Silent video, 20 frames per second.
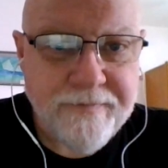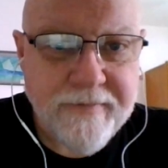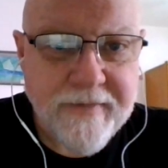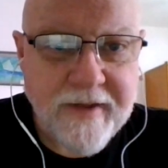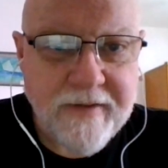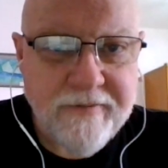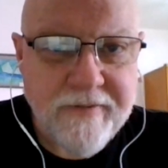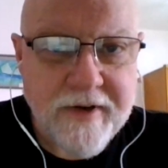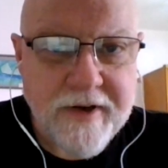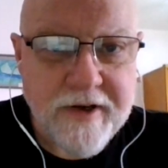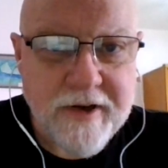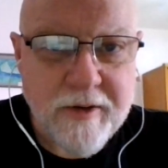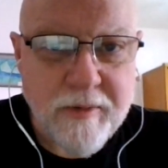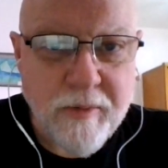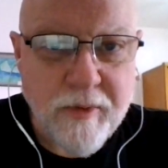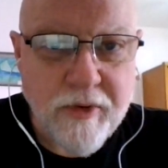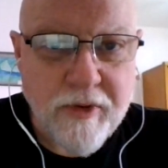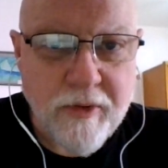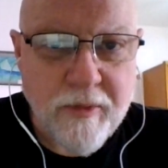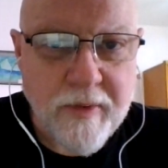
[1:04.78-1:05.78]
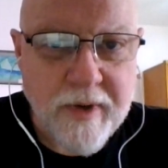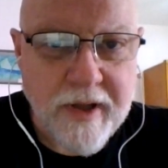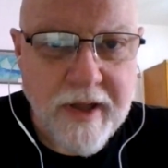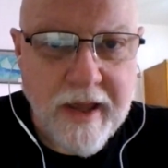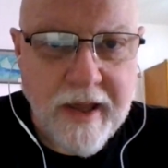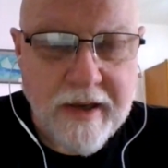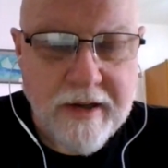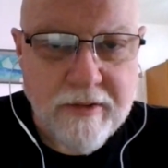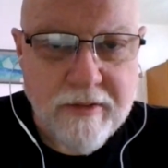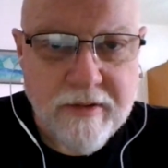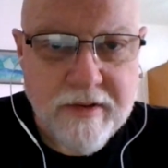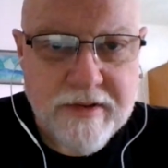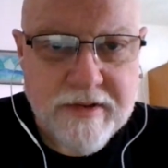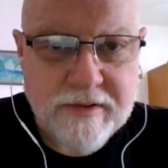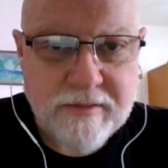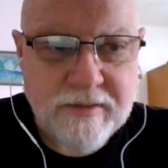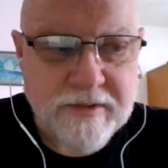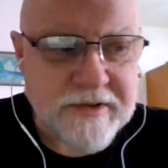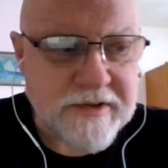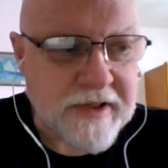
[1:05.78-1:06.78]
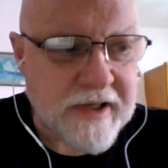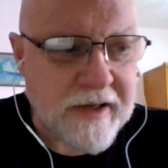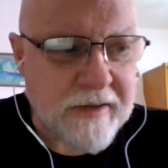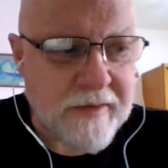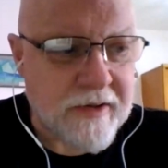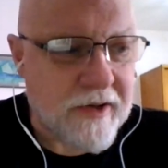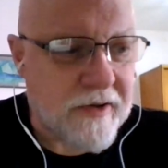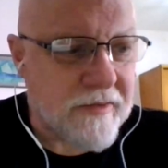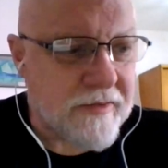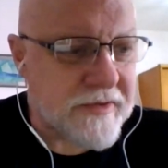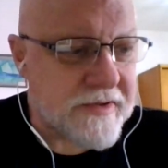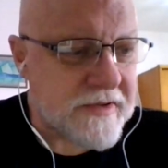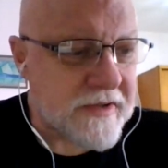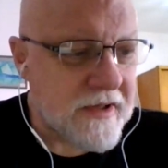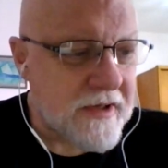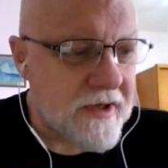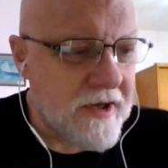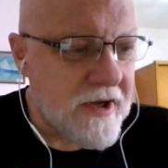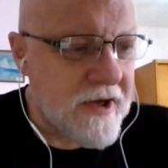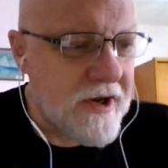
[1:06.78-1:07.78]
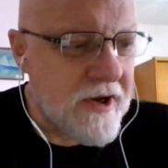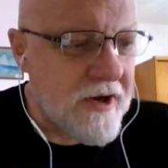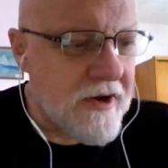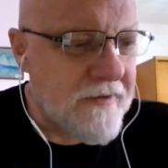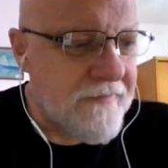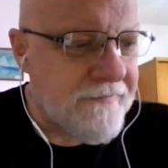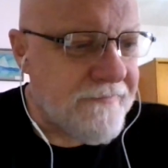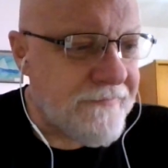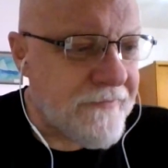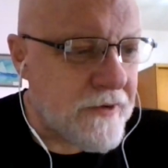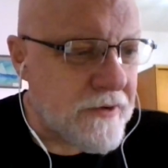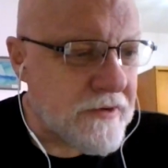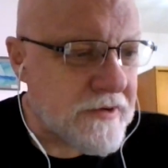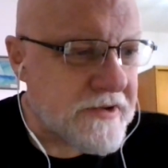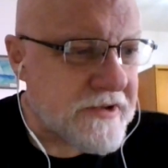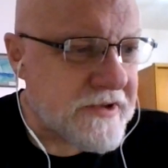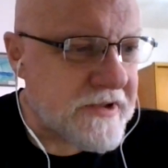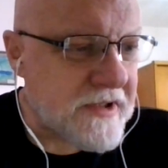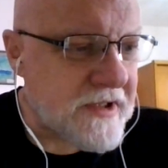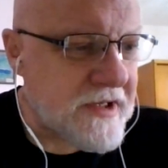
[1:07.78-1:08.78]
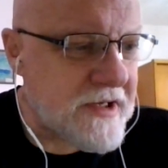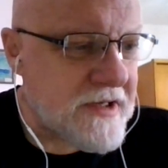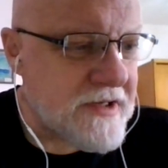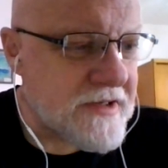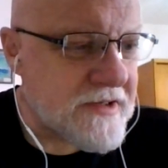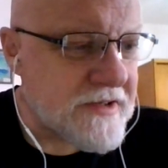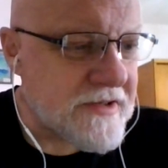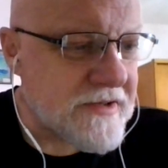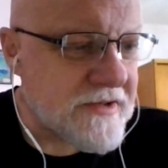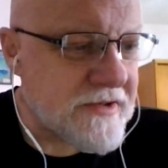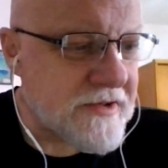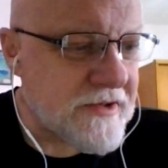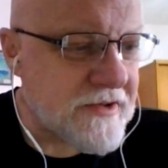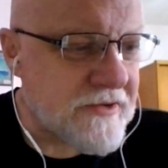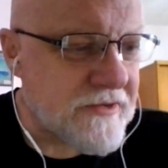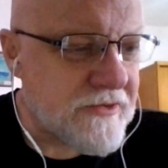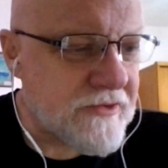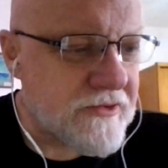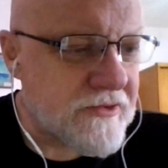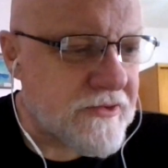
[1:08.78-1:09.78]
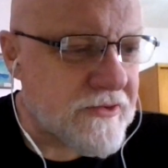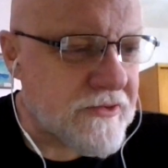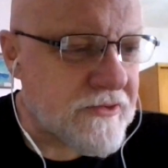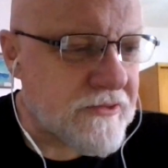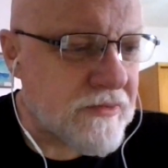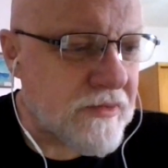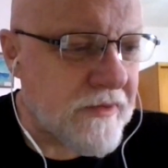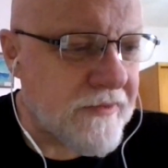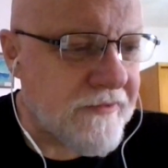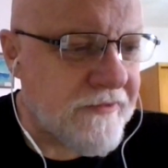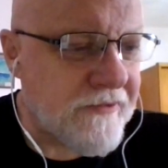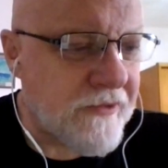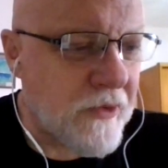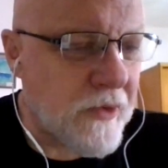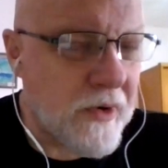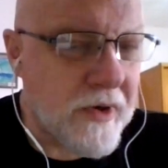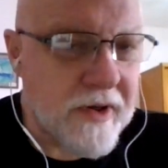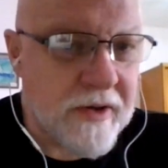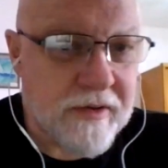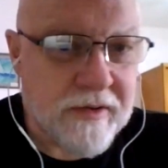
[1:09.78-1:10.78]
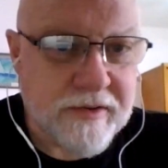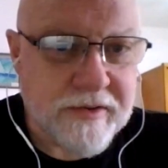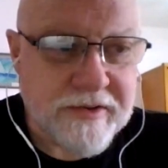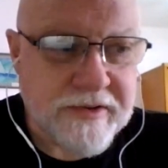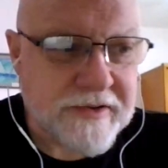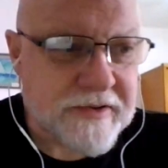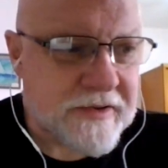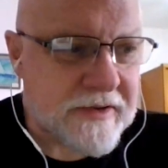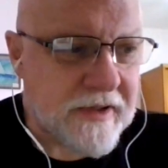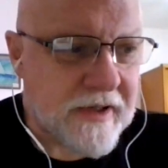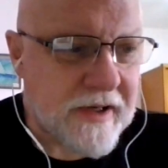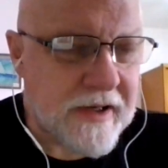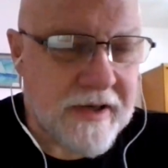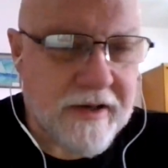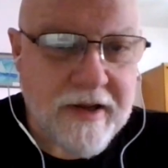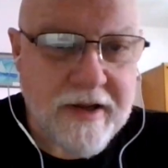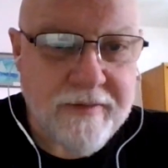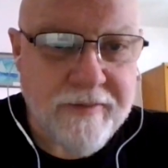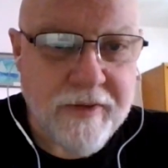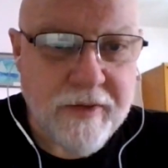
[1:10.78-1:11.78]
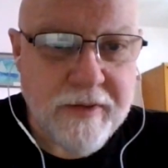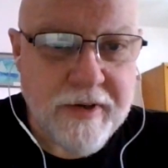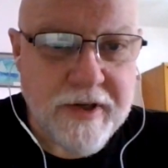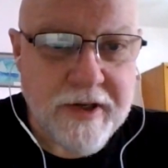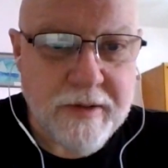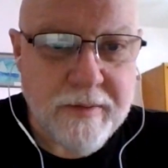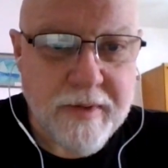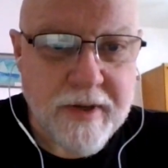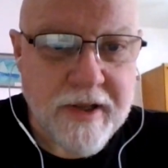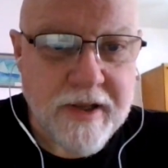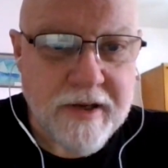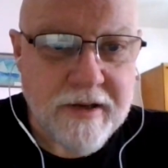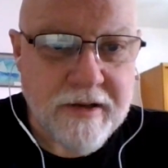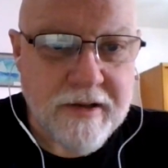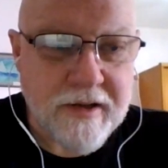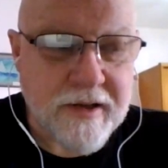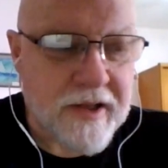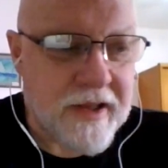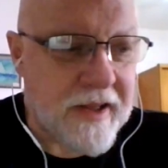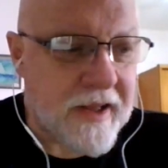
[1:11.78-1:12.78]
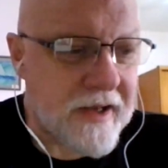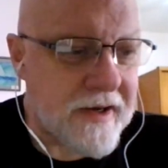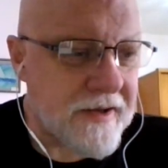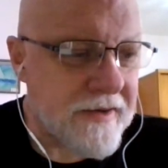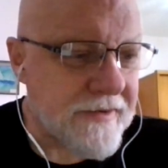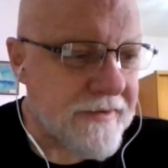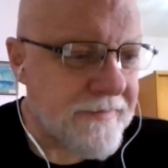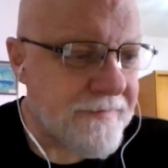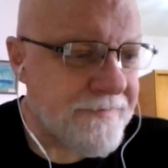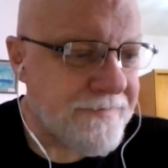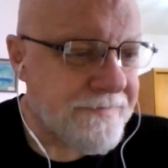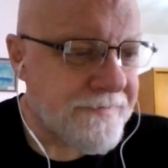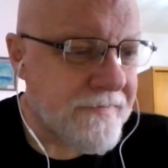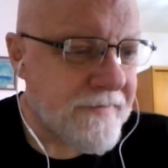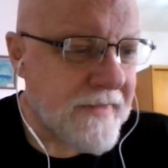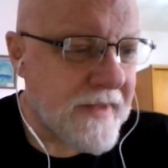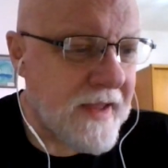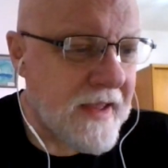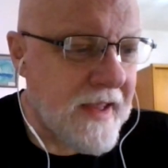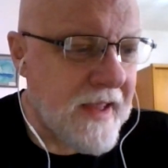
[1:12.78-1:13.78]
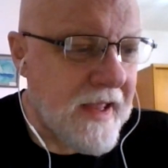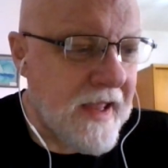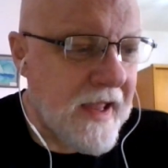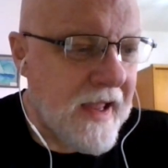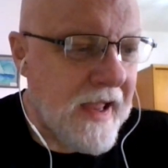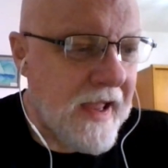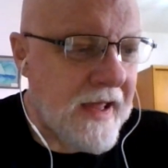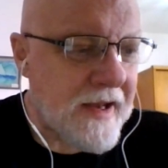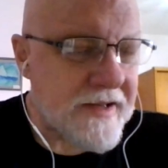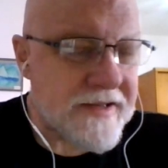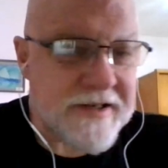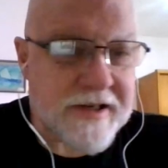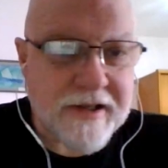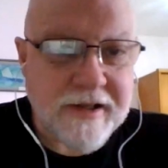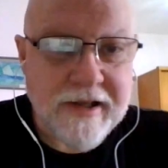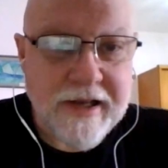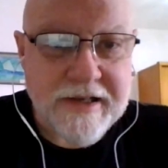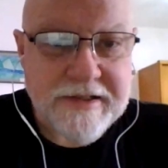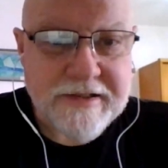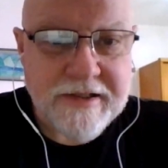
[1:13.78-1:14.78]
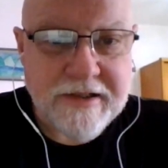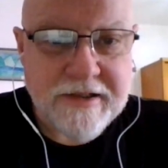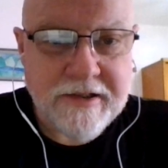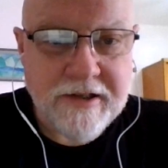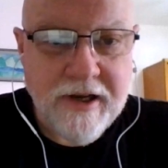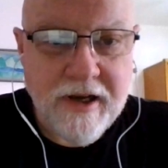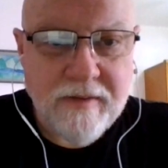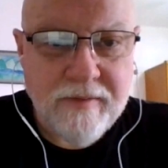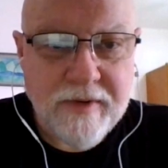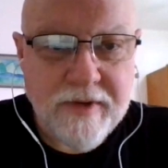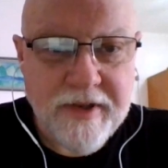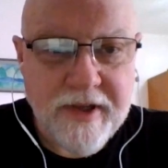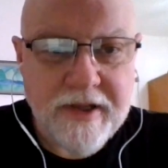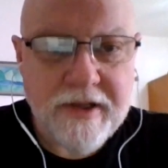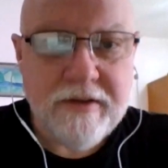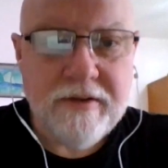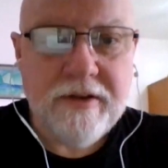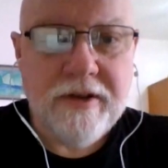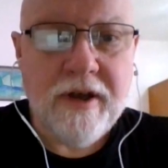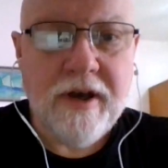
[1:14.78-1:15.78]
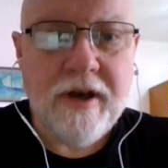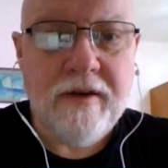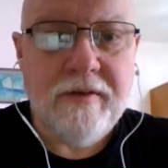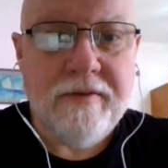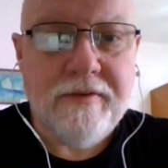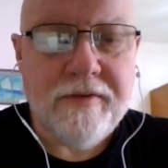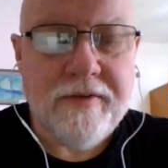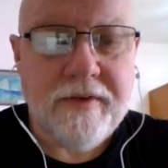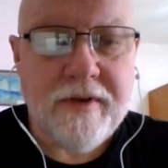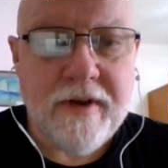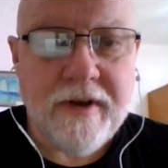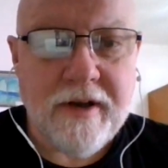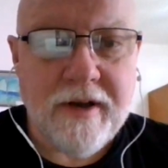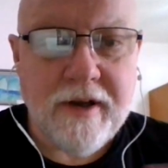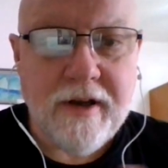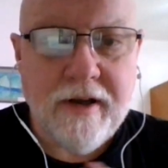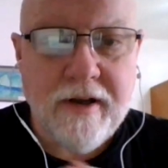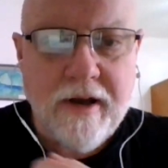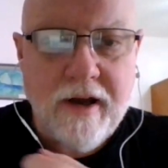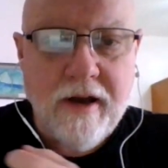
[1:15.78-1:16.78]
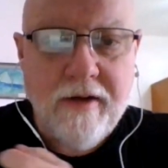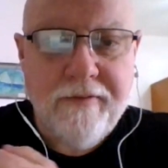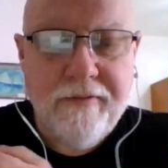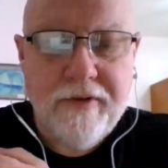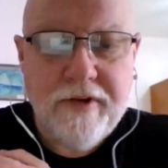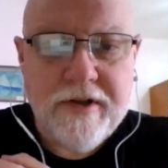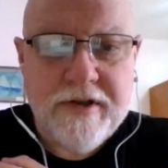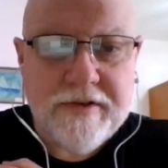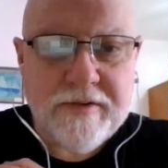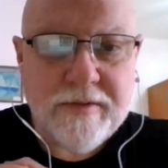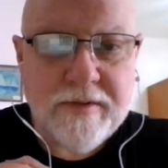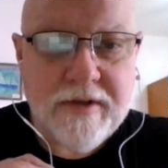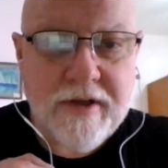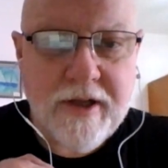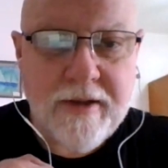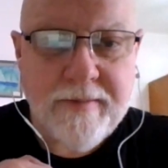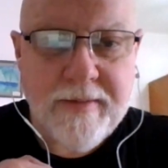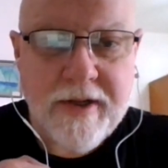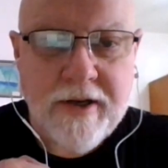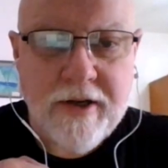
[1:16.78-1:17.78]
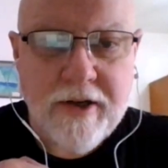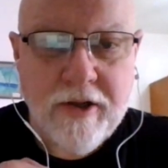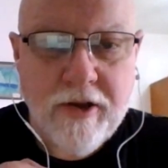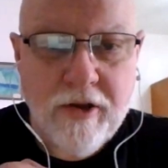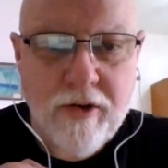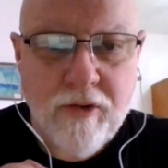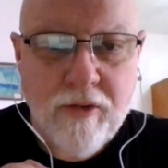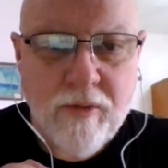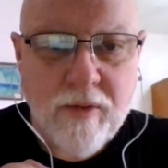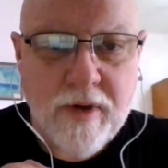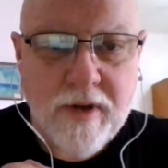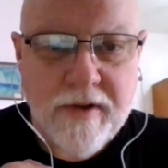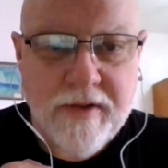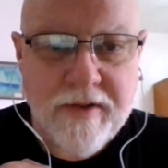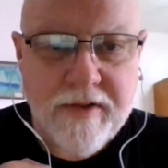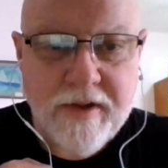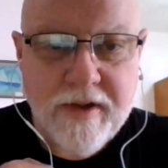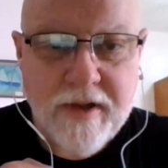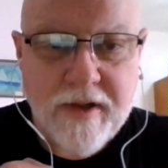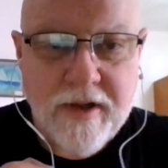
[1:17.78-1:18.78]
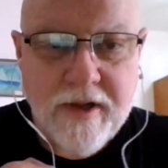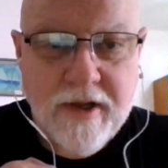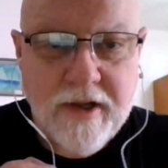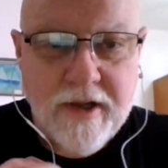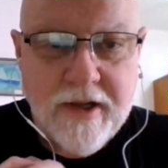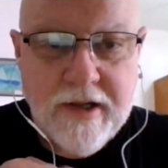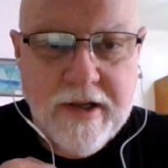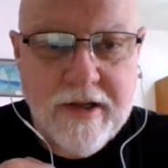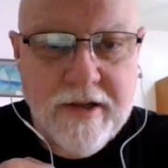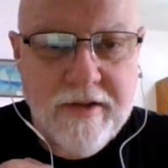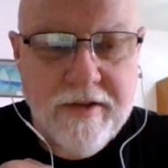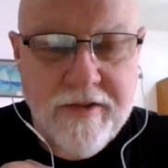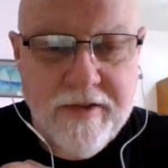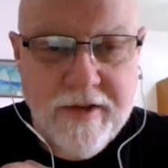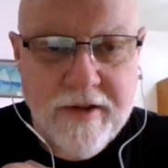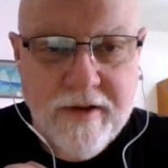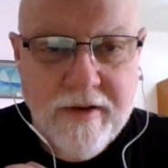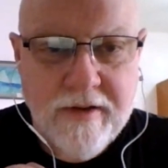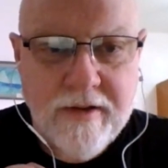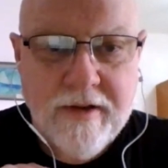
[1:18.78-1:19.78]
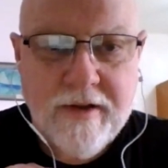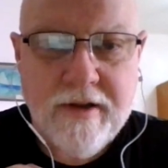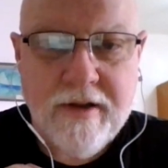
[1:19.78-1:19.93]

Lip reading: fit into more than one category, so we'll see how it goes. First is the Trefoils. I have no idea what kind of cookie that is. And it's a classic novel that you love. For this one, I'm going to go with the